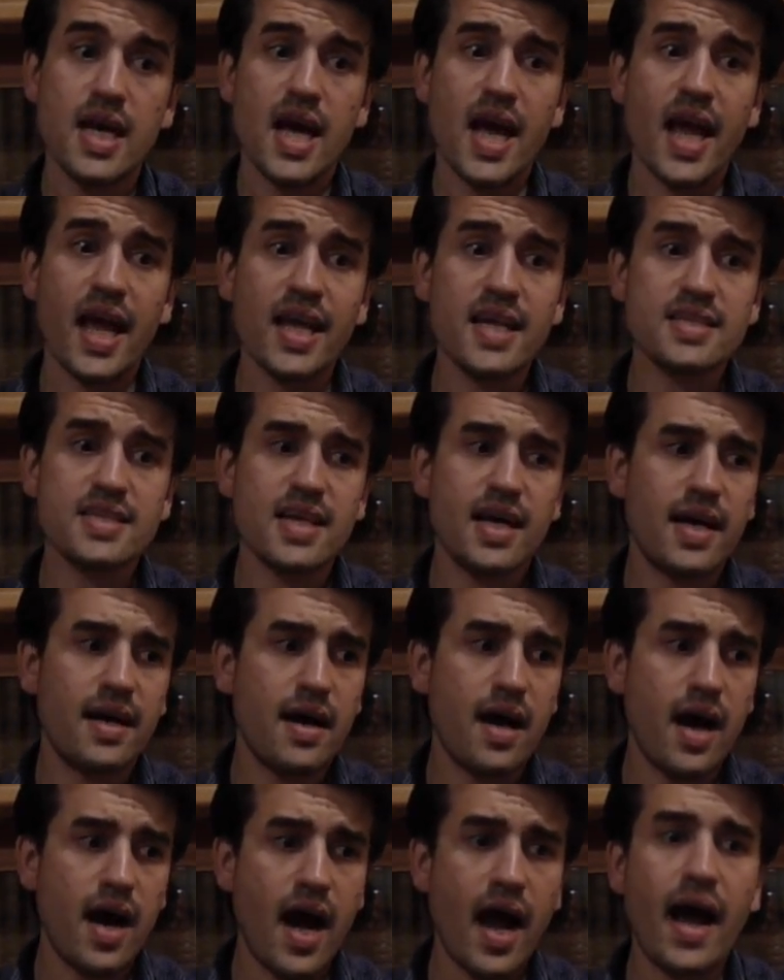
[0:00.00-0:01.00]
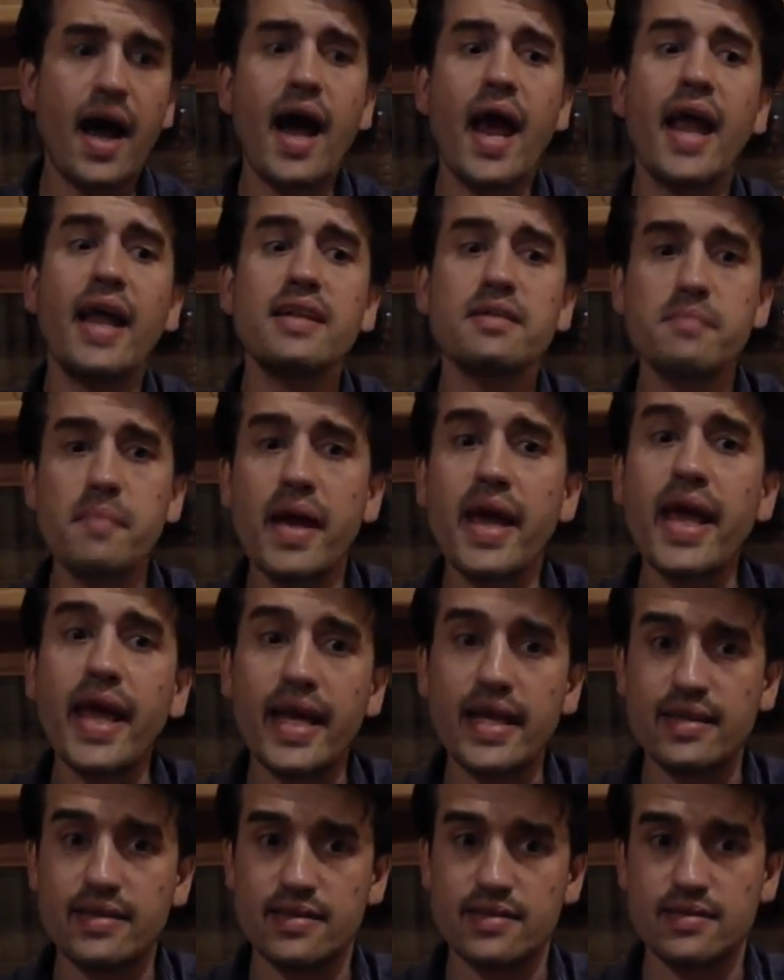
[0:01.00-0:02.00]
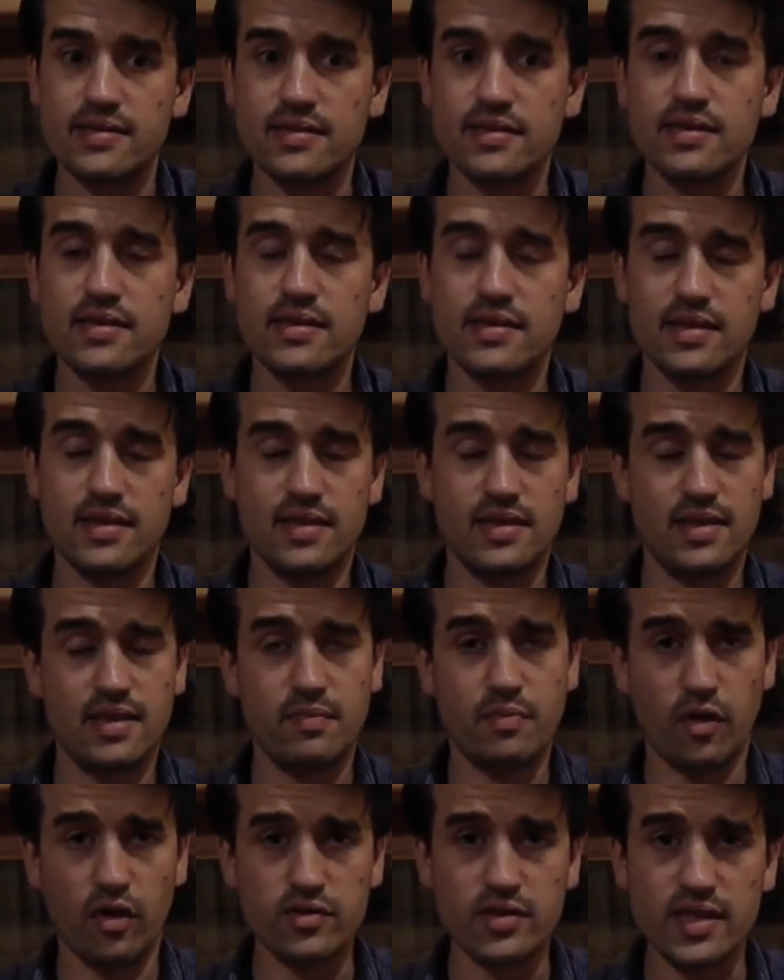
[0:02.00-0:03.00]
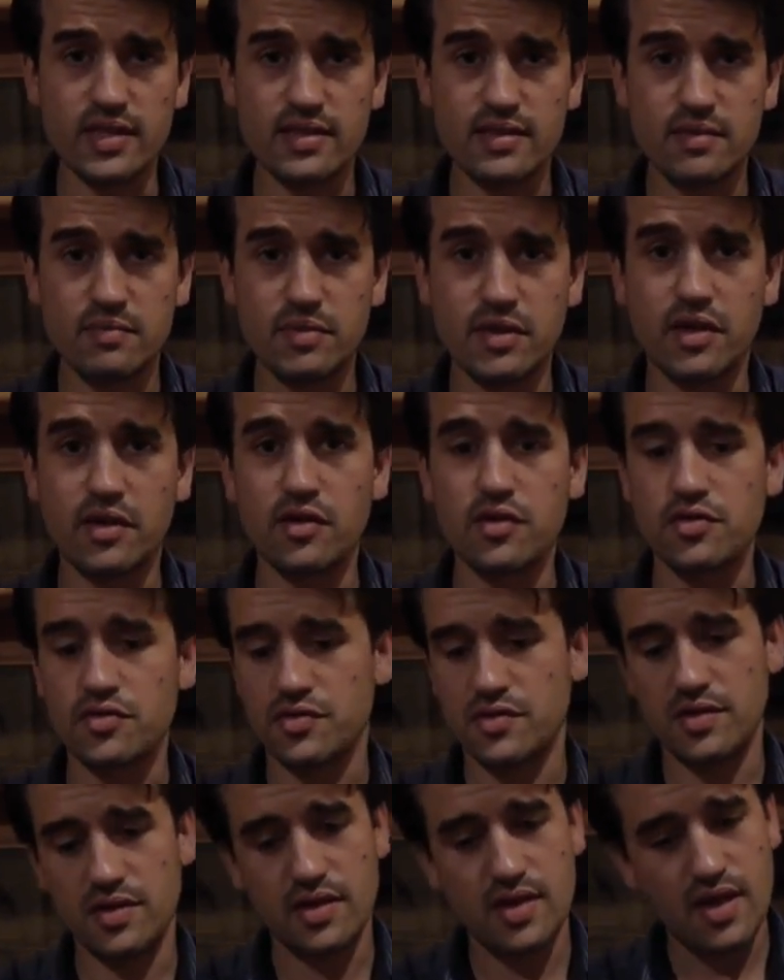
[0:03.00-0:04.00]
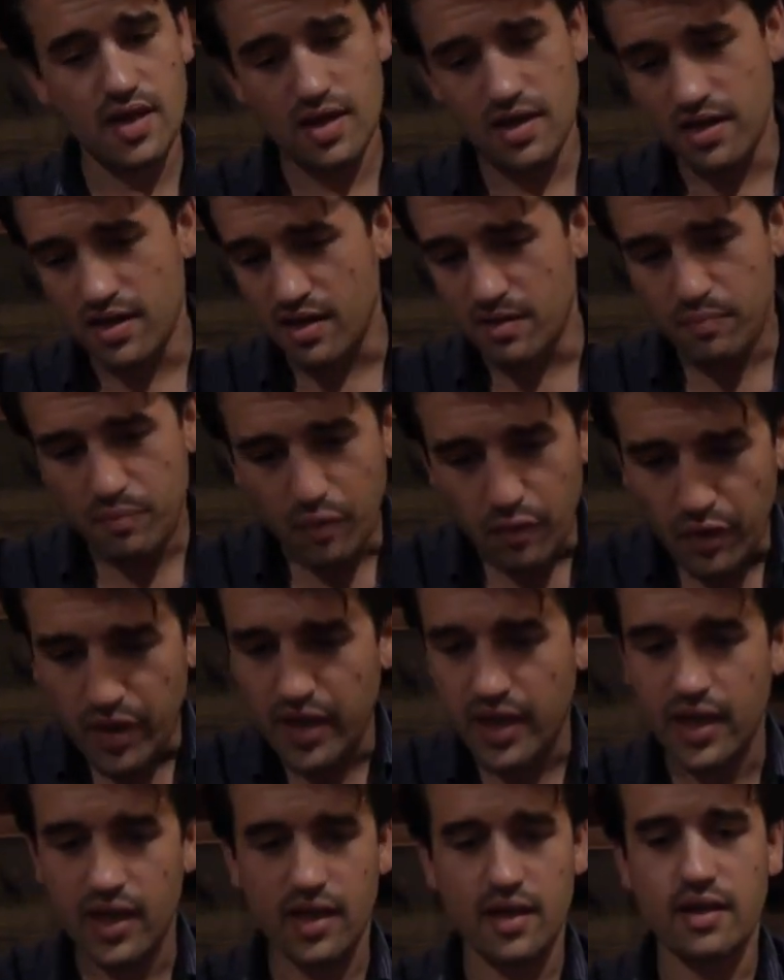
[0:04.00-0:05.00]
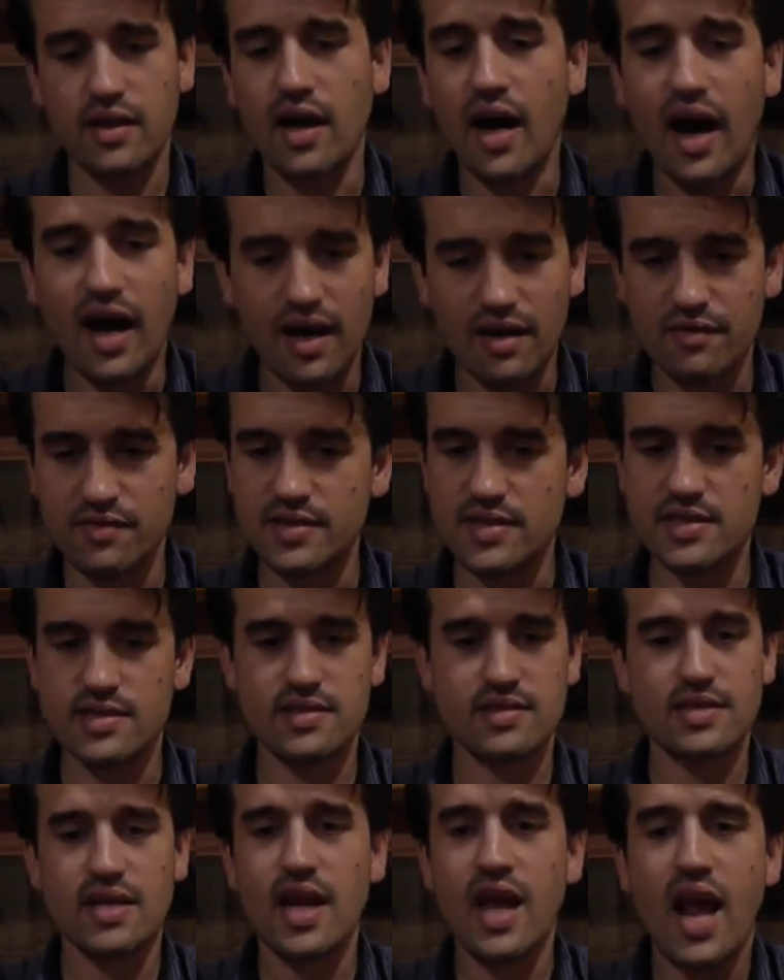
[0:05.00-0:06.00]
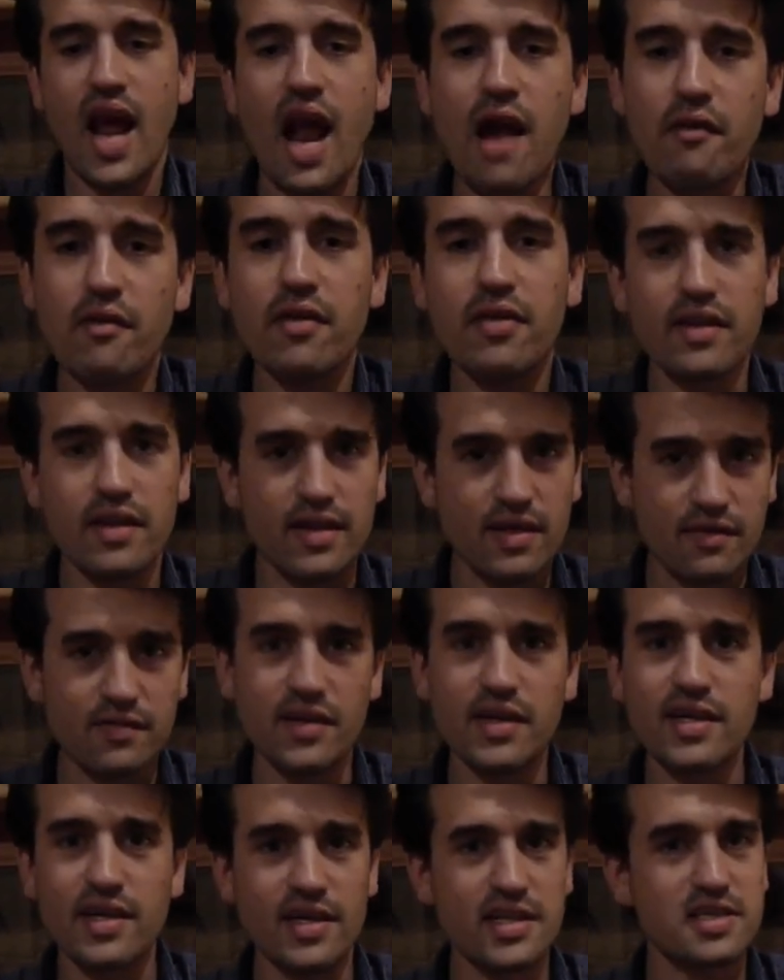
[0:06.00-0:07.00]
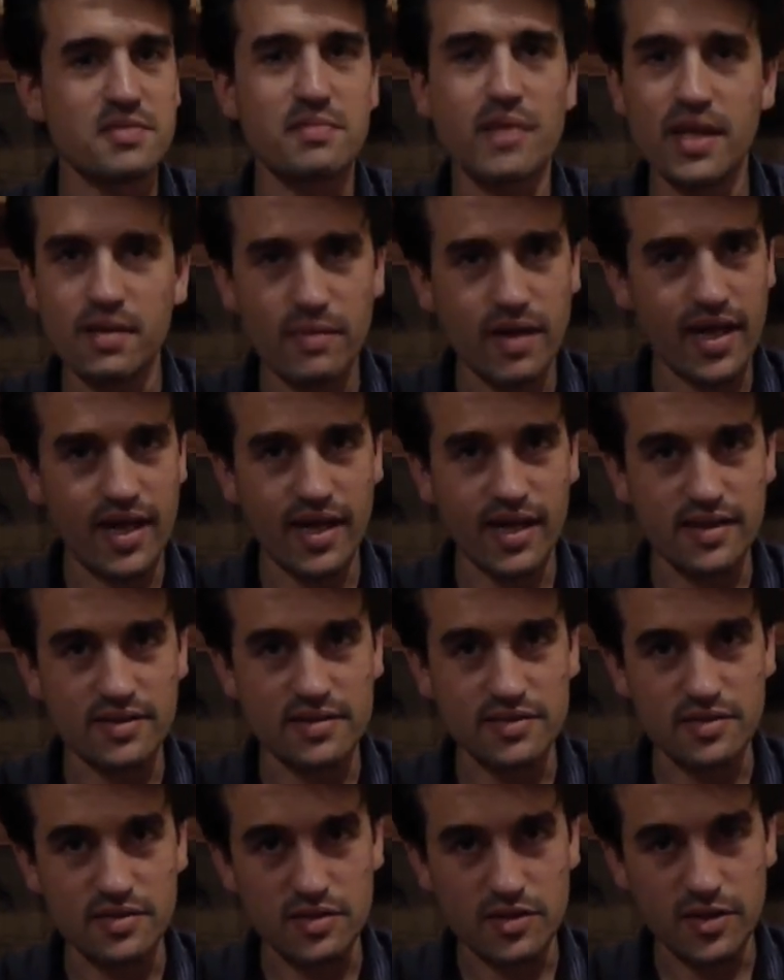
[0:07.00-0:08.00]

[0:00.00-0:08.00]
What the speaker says: Is a handmade product, because pruning, harvest, everything in the vineyard is made by hand.